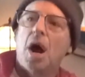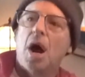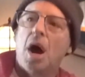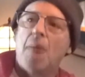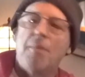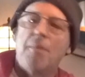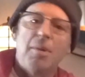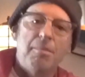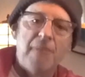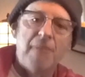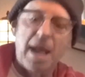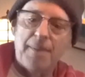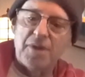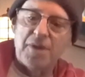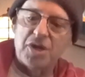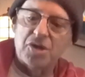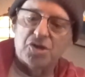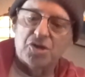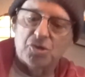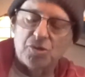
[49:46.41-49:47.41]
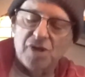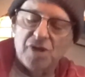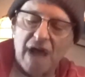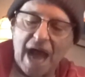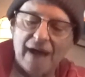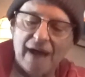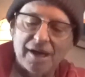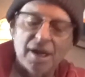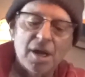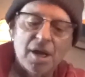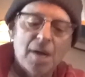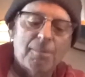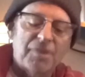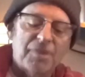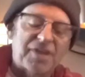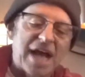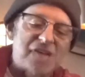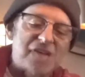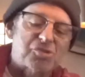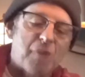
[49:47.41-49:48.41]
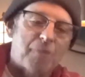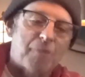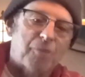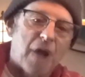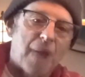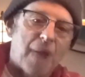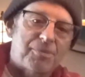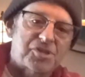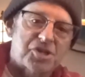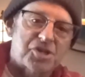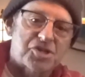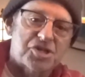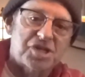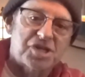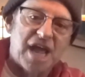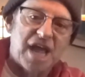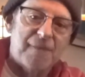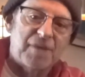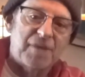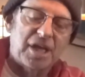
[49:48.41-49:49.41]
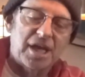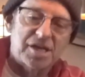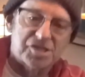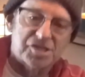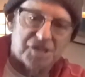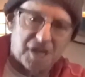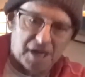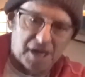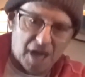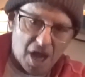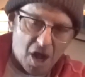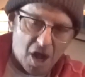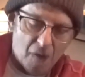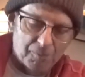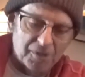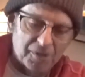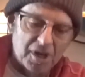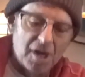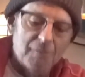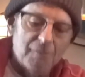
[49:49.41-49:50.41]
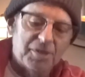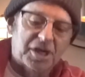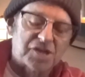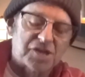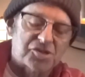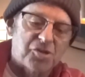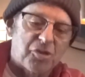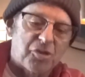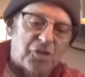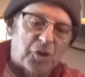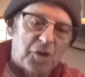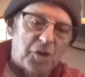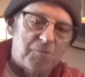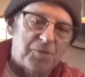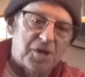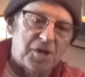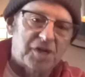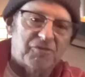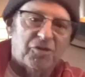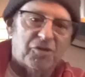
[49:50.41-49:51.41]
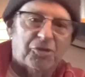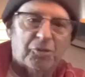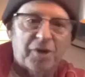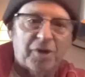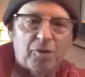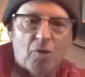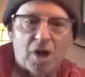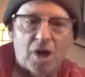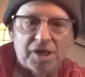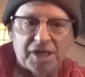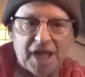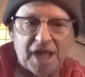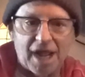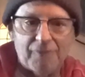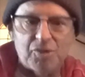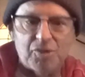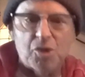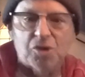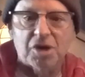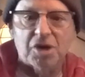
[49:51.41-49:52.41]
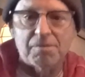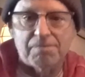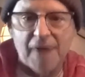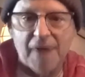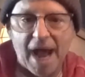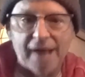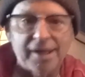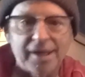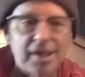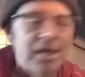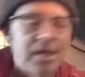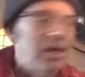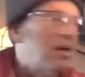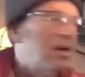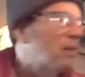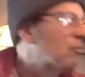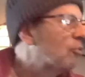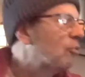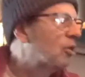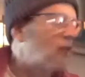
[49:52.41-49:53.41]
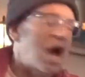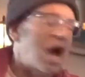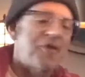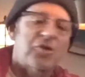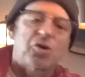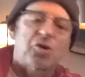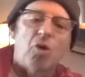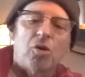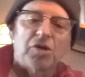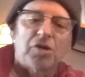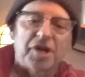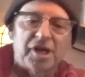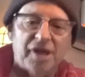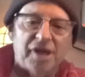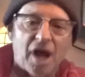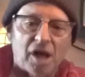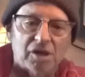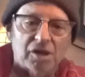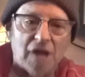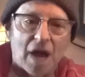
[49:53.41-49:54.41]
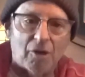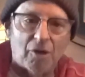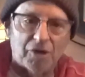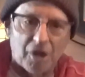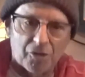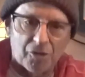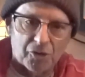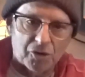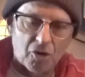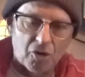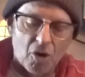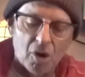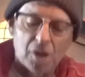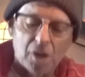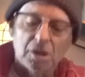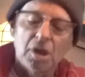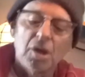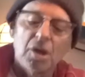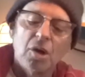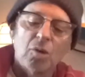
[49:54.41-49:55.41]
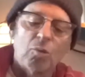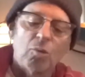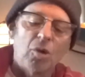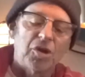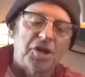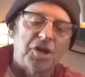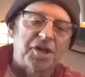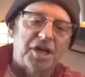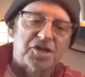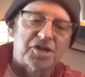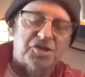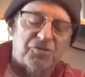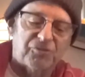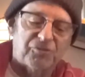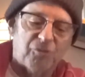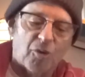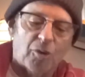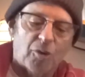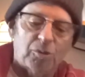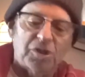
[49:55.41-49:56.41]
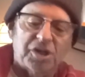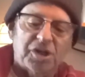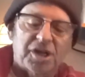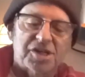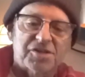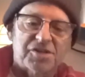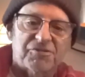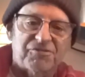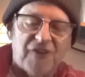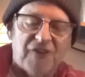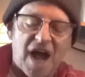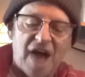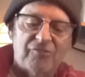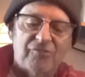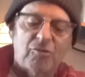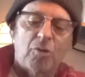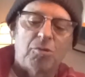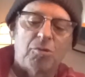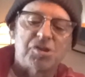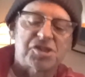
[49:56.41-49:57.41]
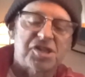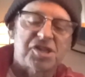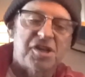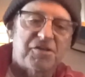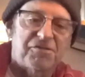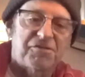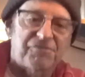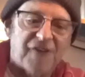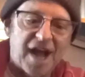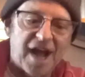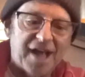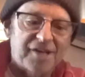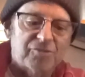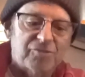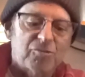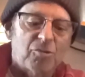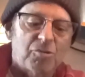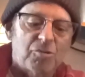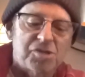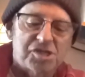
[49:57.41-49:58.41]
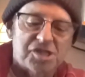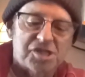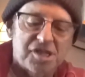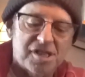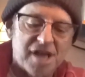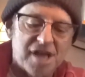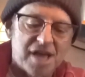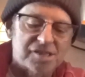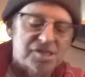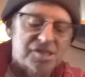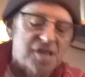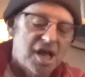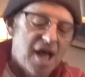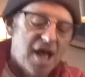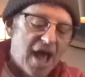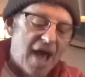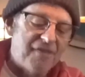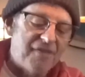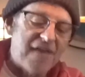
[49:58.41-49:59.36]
Um, maybe you do that. But that's why proposition gaming is going to help because in the third period of a 3 1 game, you can bet will either goalie allow another goal? Will it get to four? Will it get to five? Will we see a fight? Will we see this?